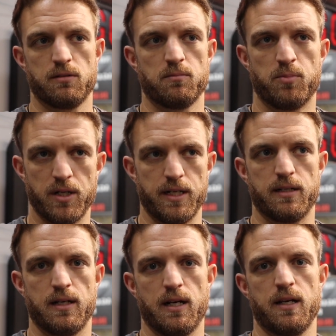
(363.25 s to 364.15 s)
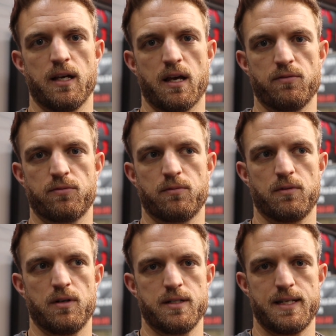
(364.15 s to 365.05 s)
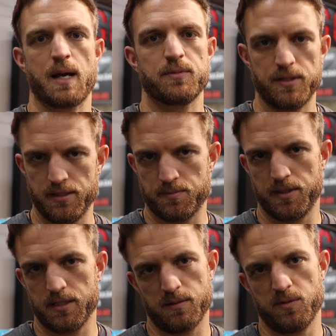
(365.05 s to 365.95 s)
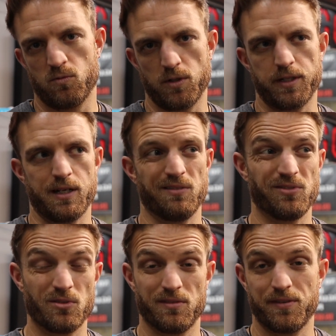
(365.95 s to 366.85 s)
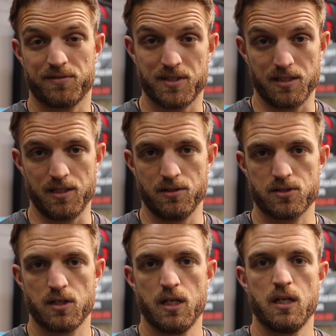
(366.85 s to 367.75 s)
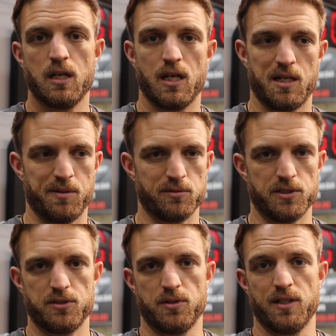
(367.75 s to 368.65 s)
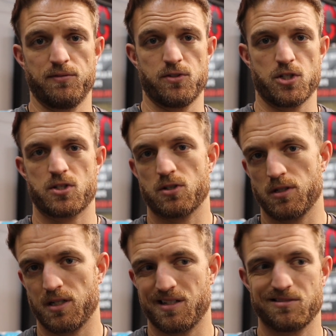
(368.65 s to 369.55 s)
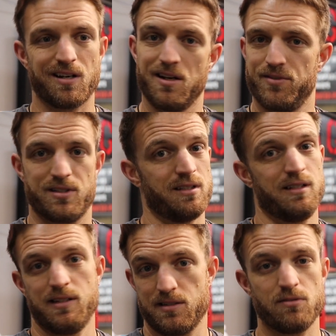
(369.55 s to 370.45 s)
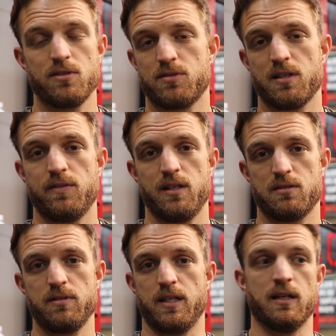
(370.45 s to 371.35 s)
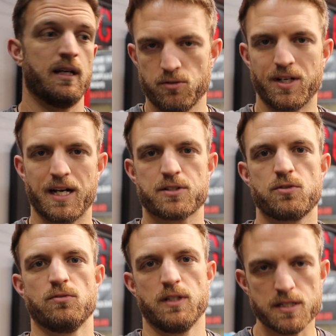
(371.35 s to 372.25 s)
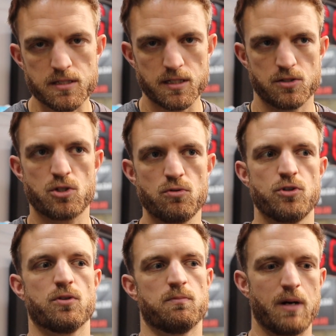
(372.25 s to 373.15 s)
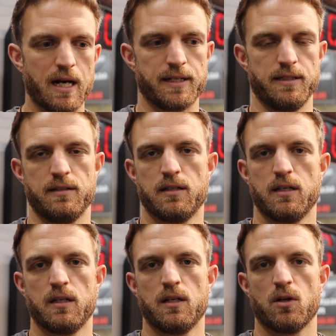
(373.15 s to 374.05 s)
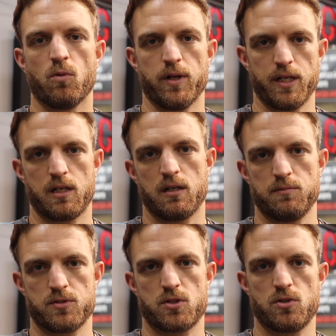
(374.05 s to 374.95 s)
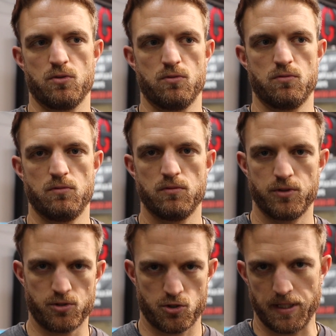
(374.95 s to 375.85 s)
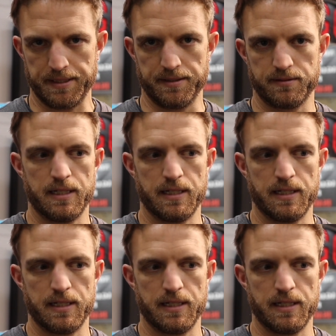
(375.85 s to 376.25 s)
But I have adapted this because I've been working out for over 15 years, and I'm able to do it. If you're just starting out, obviously don't do 7 days a week. You've got to listen to your body when it comes to your training.